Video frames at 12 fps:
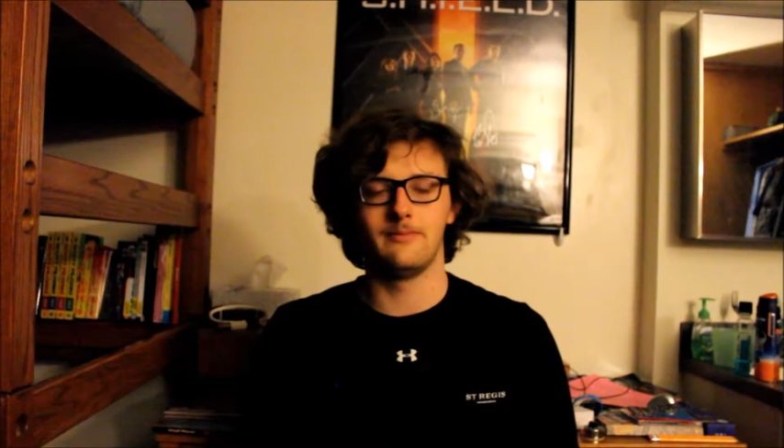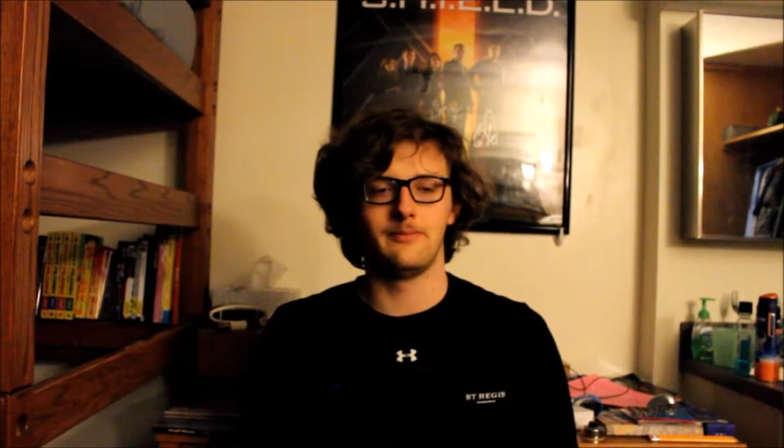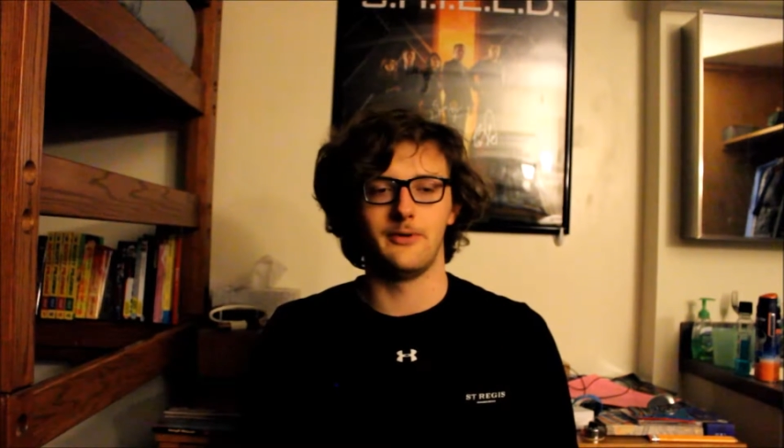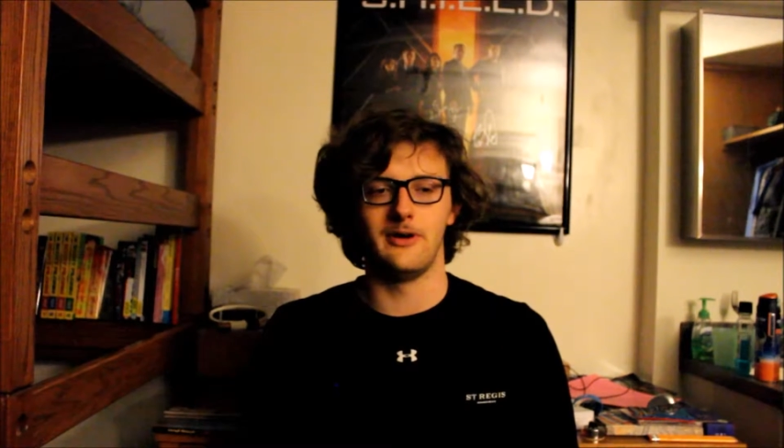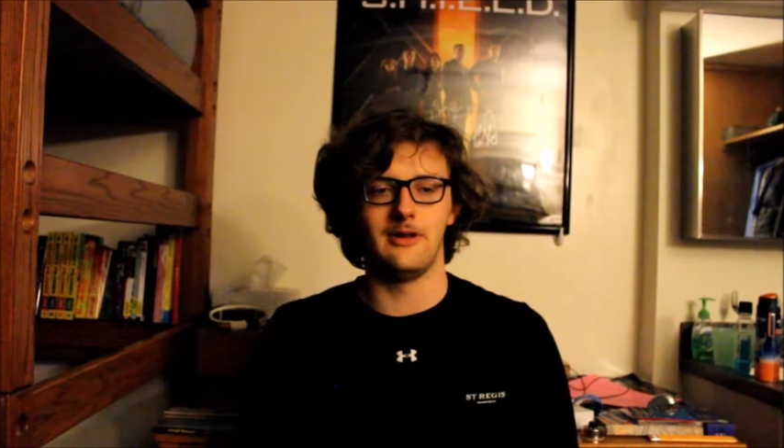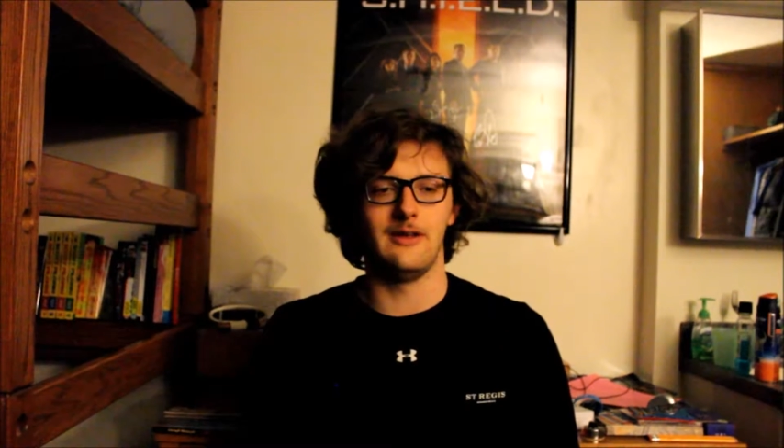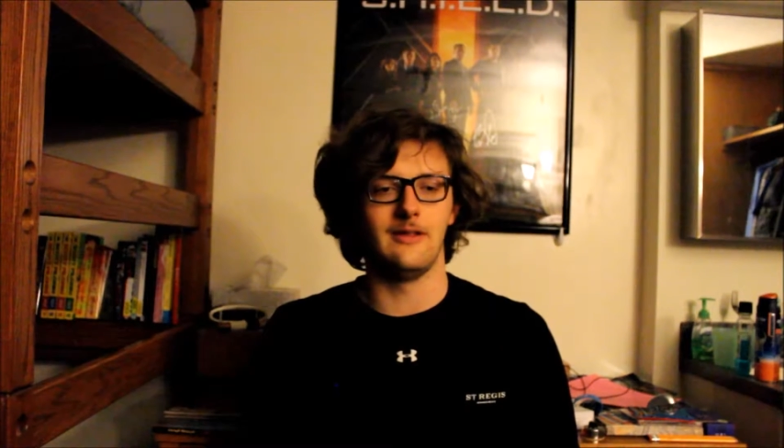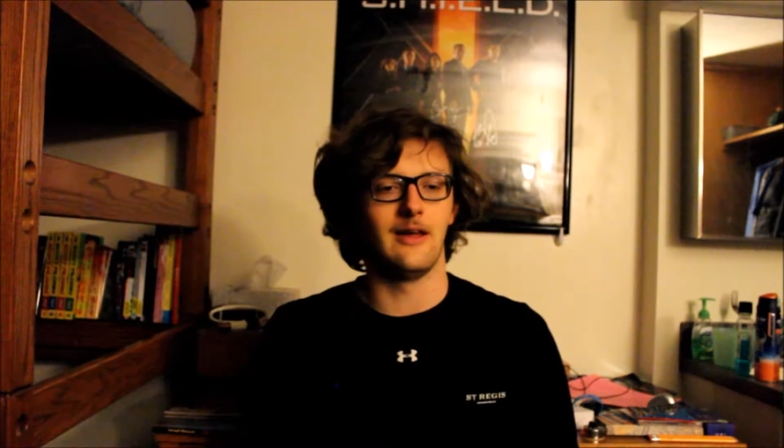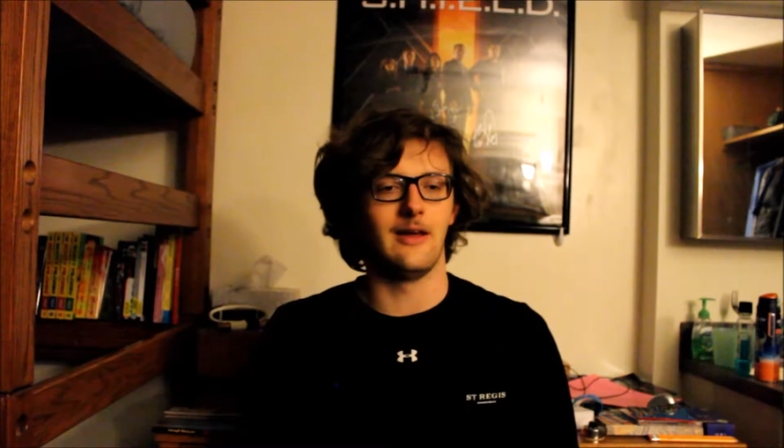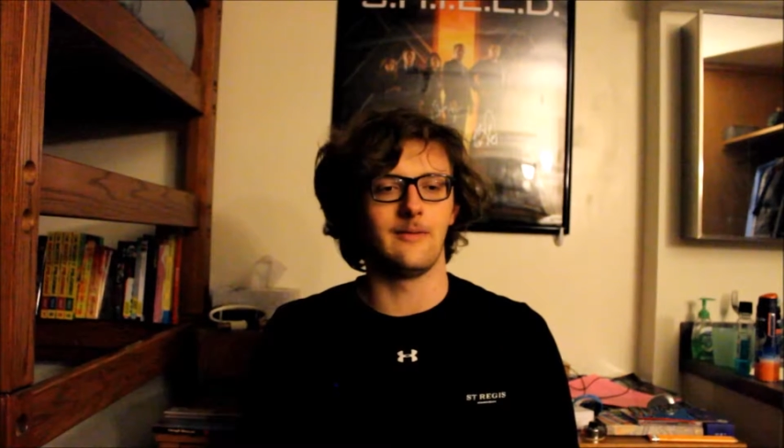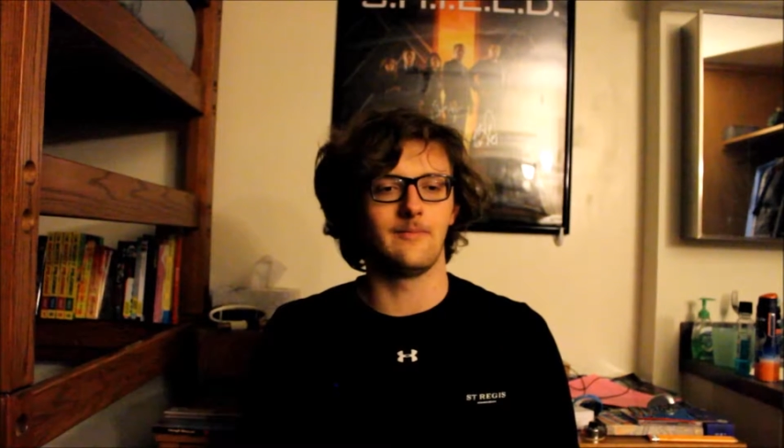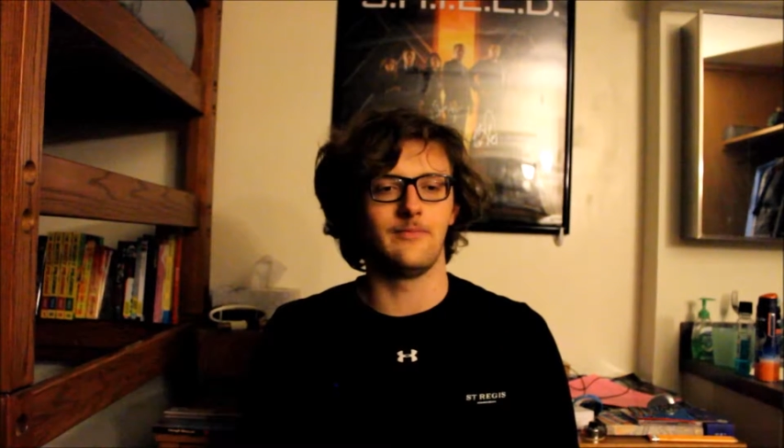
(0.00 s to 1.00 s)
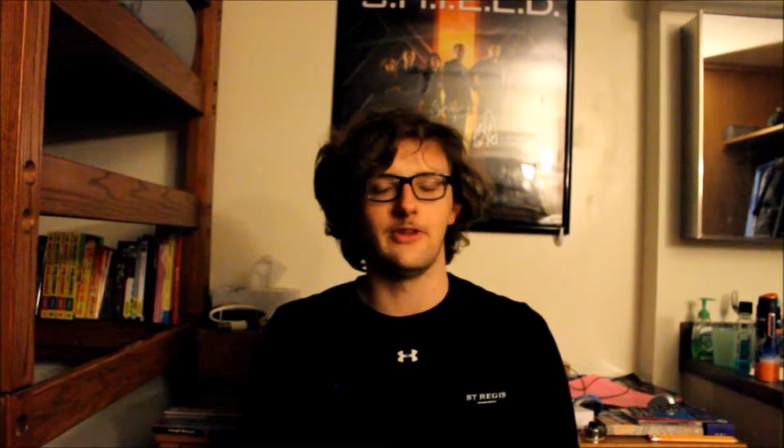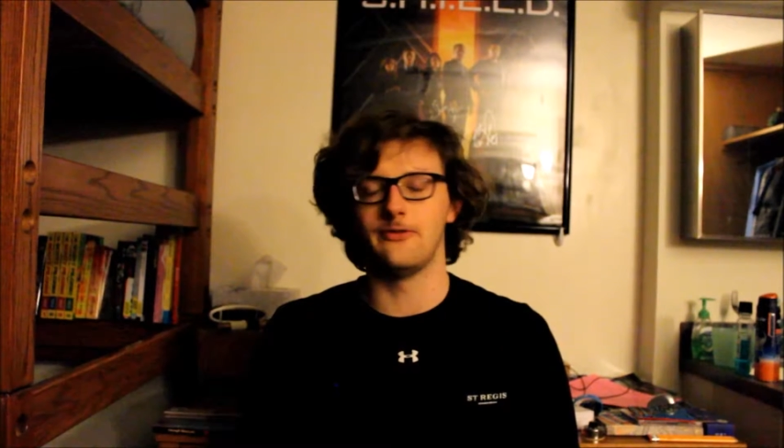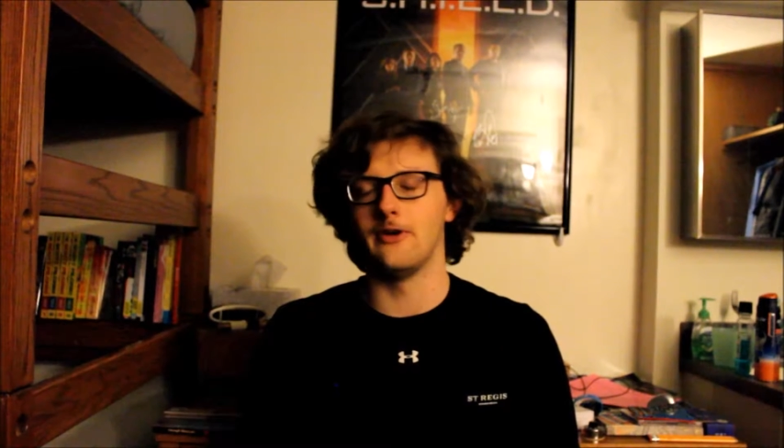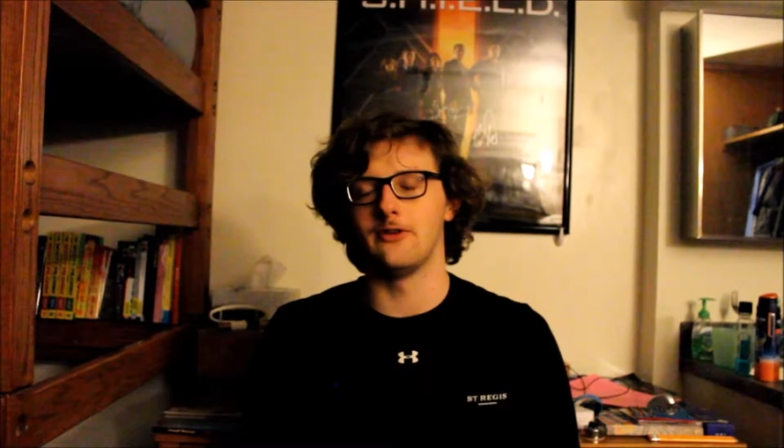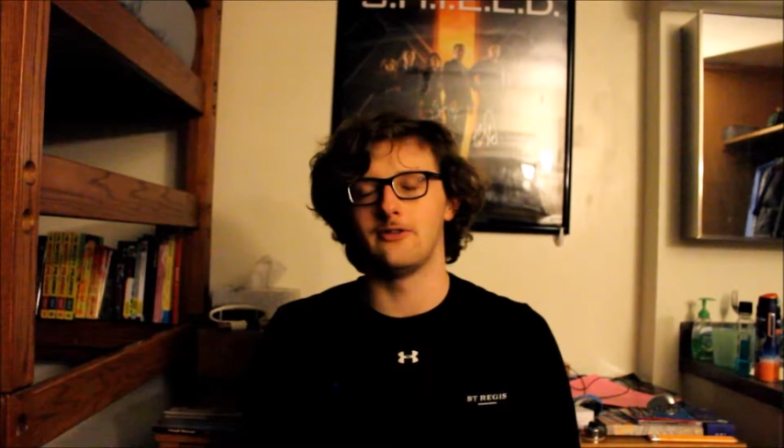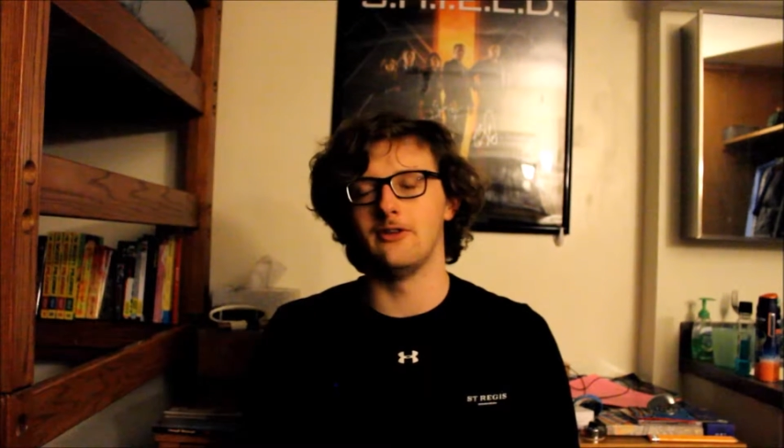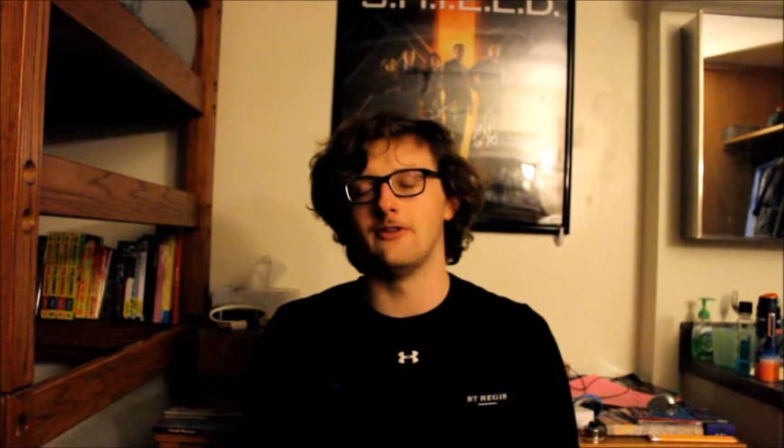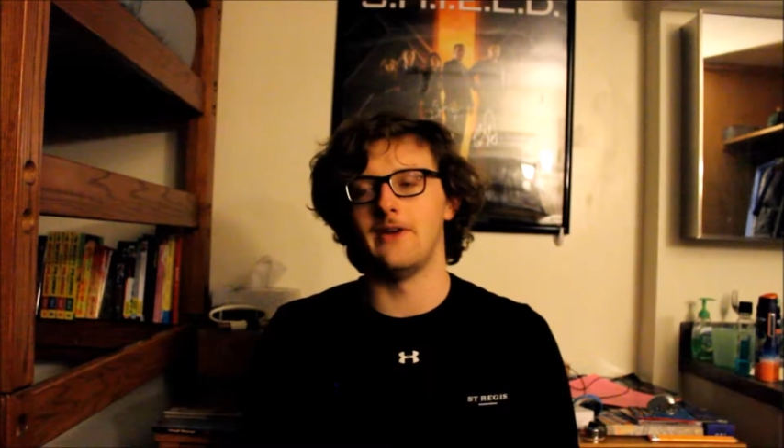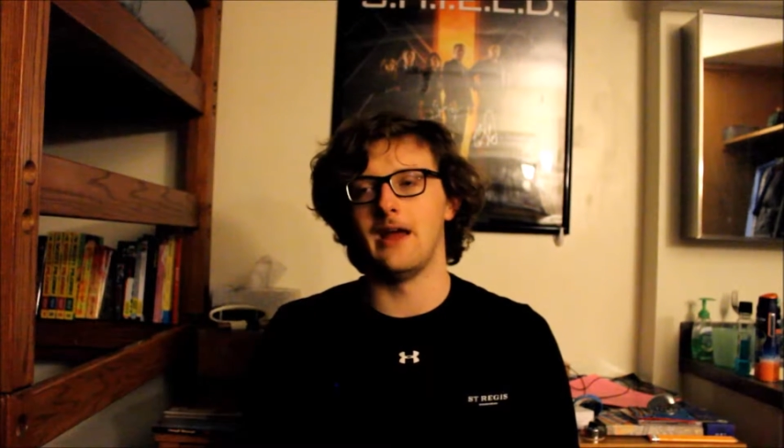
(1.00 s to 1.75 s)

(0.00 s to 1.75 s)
pretty like dysfunctional